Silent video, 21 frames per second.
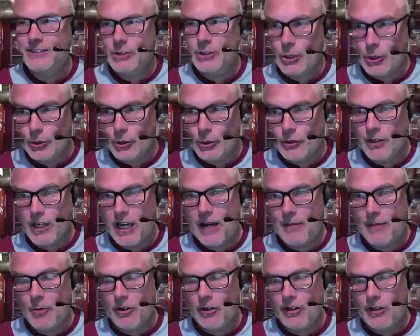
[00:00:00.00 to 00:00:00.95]
could have
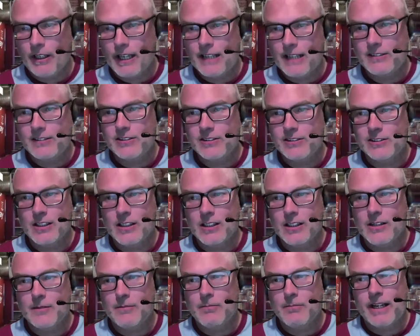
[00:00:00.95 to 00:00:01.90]
come on against
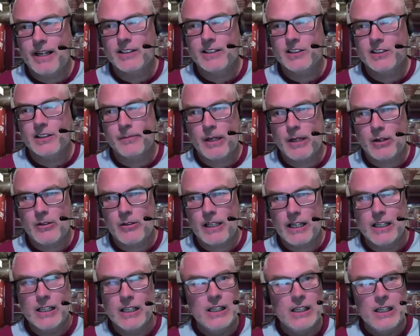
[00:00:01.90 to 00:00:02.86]
Baka Topola
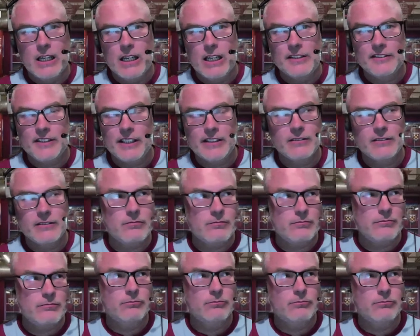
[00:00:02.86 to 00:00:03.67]
and didn't.